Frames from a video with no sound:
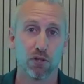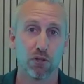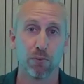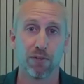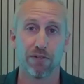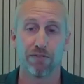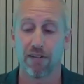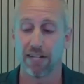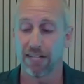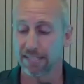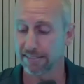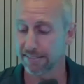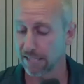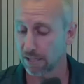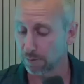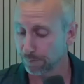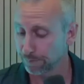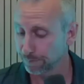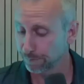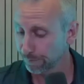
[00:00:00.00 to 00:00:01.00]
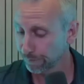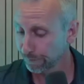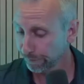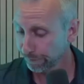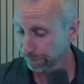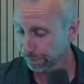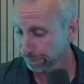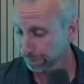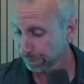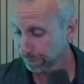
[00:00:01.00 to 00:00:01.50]
you refinance out.
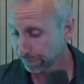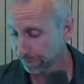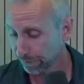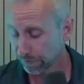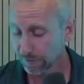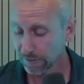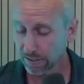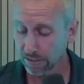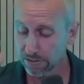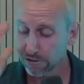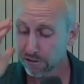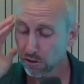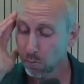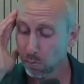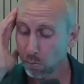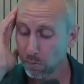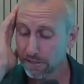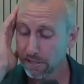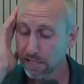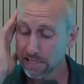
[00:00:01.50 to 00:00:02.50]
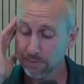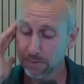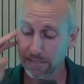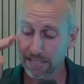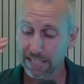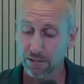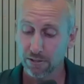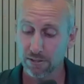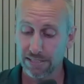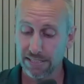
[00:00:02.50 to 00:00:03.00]
So we talked about
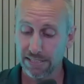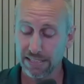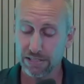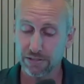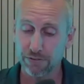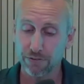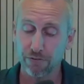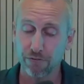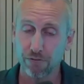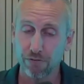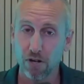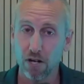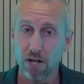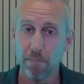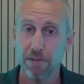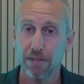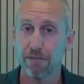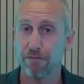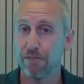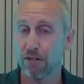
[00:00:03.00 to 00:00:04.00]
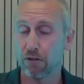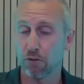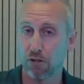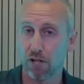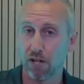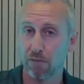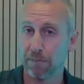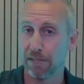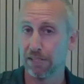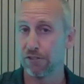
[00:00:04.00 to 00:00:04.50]
guarantees from the federal
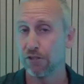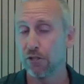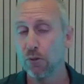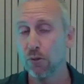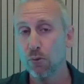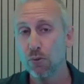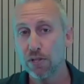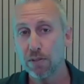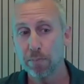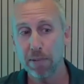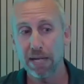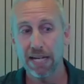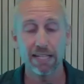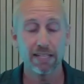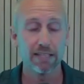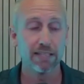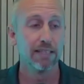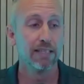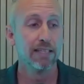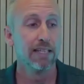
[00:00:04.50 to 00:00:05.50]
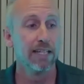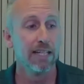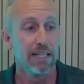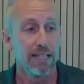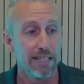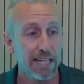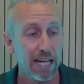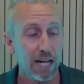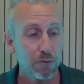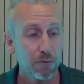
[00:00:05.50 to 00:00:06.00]
government to the bank.
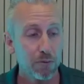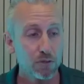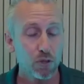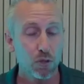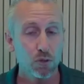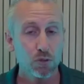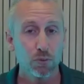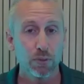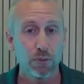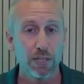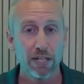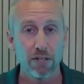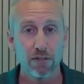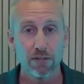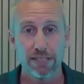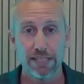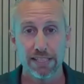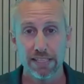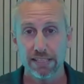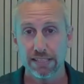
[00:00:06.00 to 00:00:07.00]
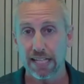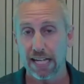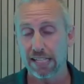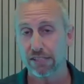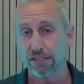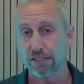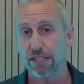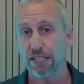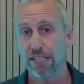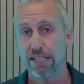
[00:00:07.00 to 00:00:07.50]
Now there's also guarantees
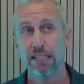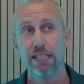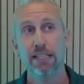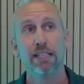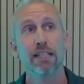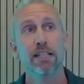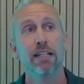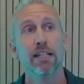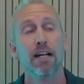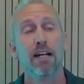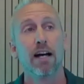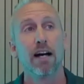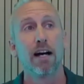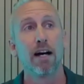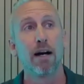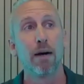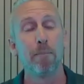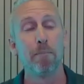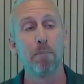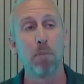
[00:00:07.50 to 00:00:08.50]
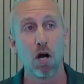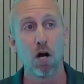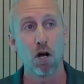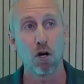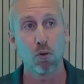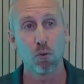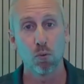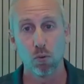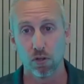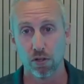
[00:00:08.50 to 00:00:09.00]
as the
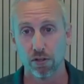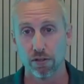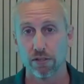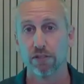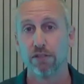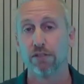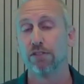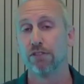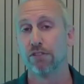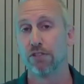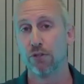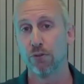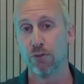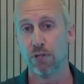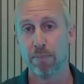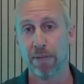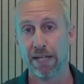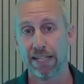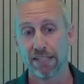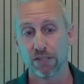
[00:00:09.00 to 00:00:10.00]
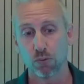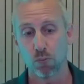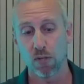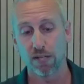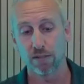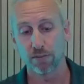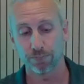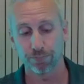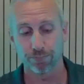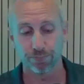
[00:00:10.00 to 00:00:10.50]
borrower to the bank as
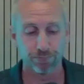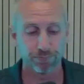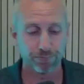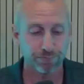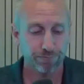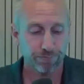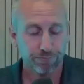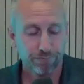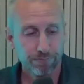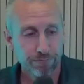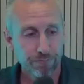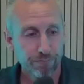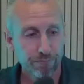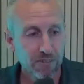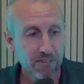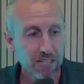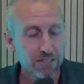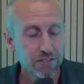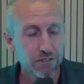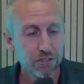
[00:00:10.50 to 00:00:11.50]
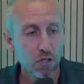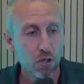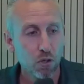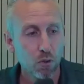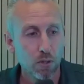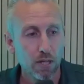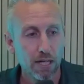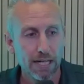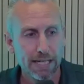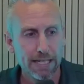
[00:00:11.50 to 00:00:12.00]
well.
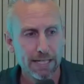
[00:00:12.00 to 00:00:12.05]
So